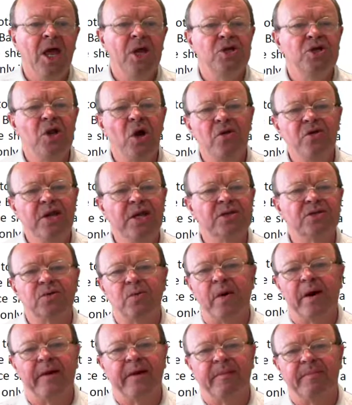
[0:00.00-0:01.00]
No need to
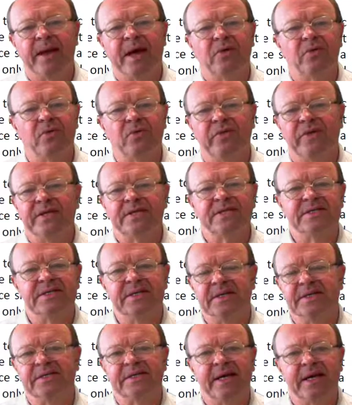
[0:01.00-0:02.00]
worry about all this
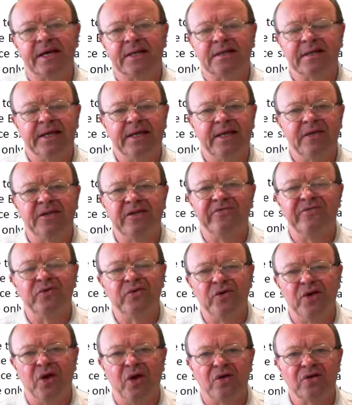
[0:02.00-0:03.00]
detail in the
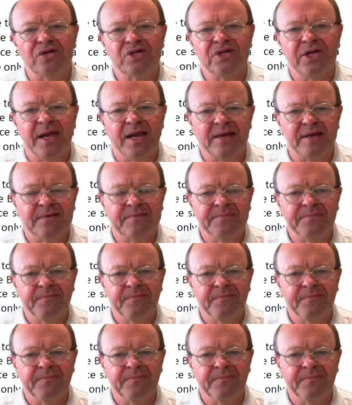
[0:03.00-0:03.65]
footnotes yet.